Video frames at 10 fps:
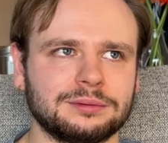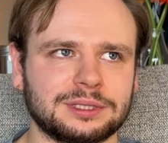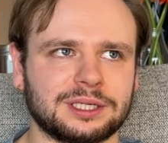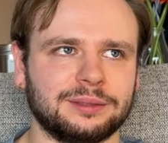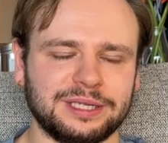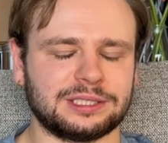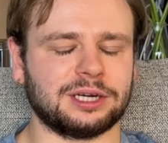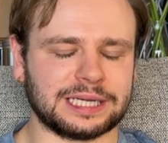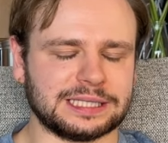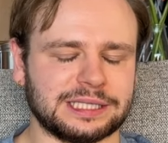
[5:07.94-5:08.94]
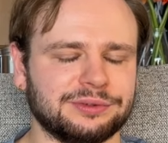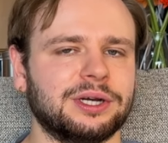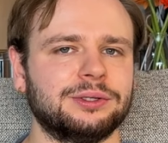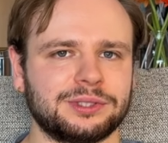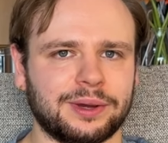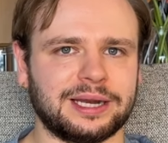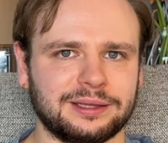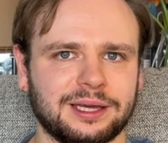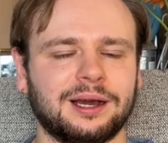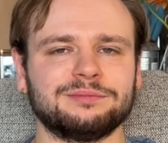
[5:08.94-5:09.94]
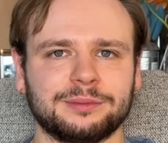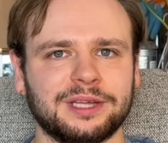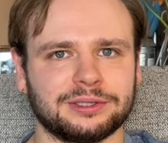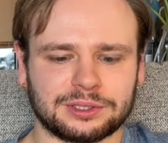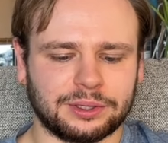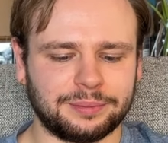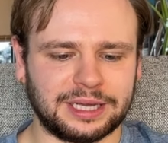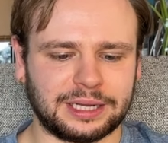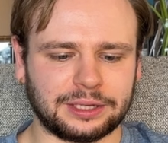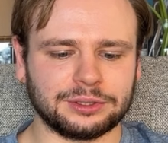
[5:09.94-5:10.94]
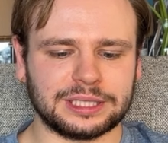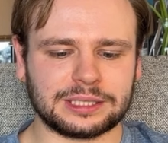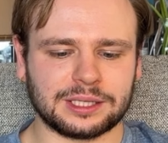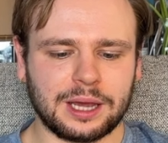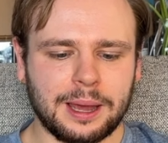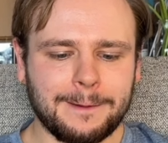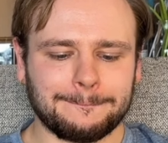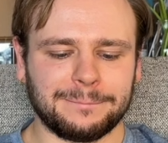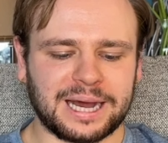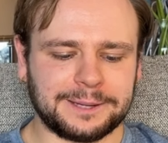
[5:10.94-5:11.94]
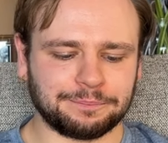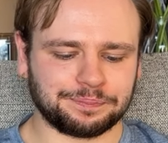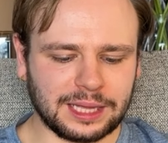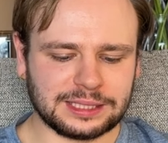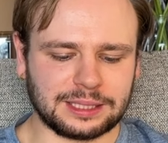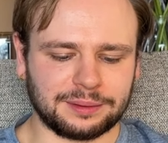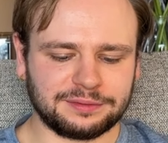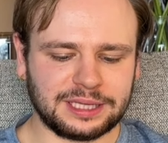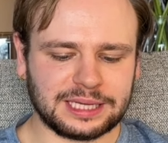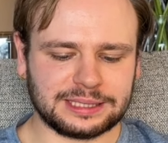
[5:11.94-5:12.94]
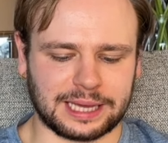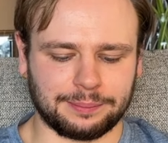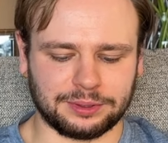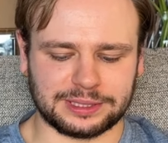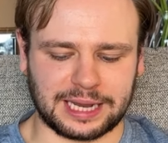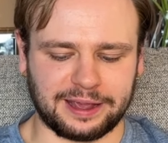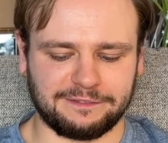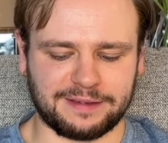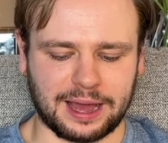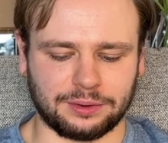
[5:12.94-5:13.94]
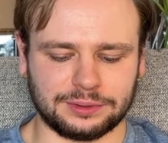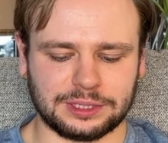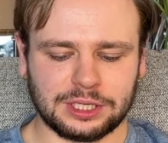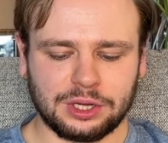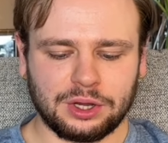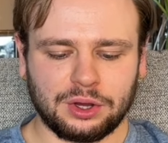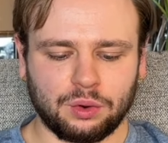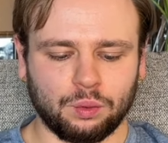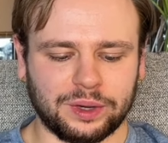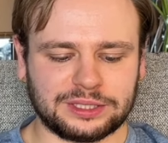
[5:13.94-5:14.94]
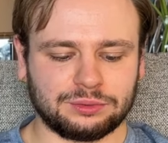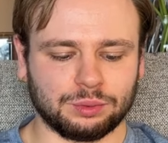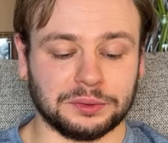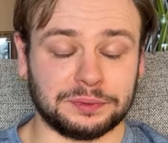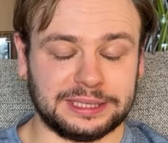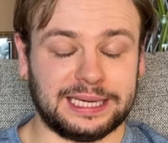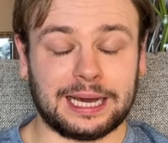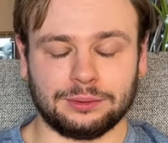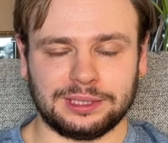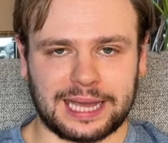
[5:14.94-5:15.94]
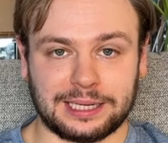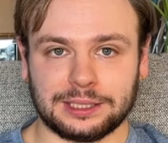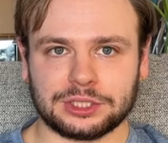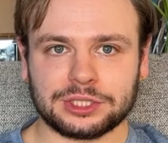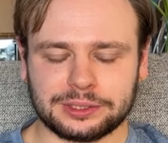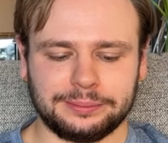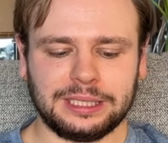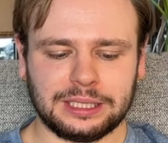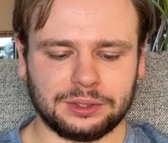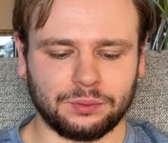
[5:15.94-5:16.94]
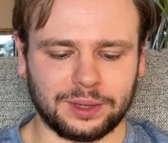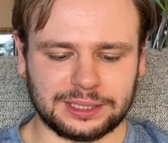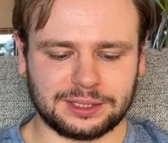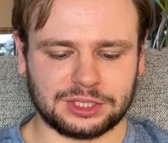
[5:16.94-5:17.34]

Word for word: it's going to be starting at zero. So anything up from there is going to be an increase. But some of the examples that I found which were really outlandish to me, was the